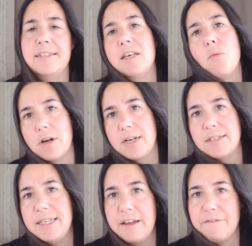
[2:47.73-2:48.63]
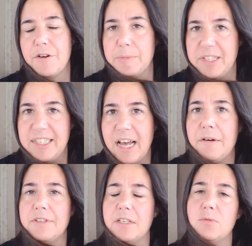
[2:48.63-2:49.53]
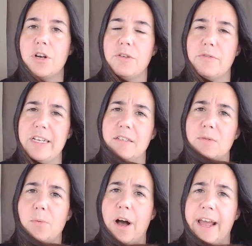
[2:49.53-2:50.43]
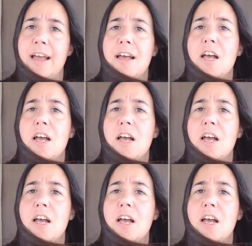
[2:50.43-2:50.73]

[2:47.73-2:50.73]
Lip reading: They wanted to see it for themselves. It's one of the reasons why